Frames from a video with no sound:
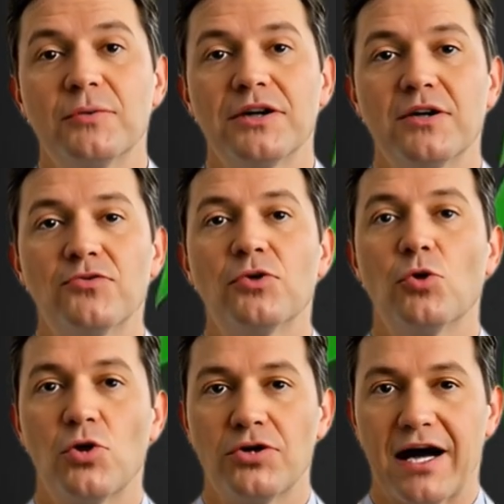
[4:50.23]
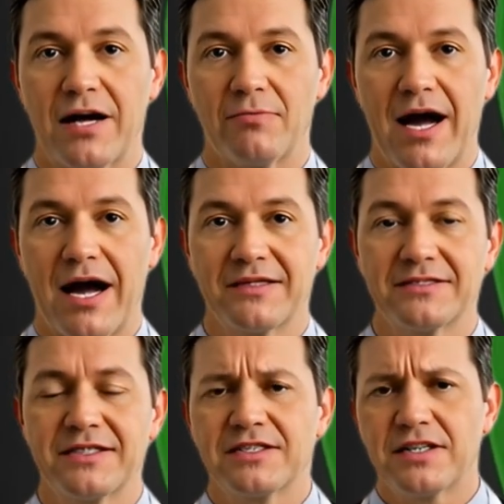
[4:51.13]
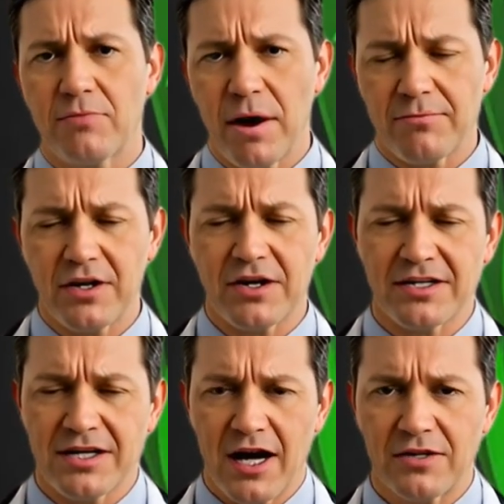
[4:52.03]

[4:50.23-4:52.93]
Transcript: toward the floor while keeping your torso upright,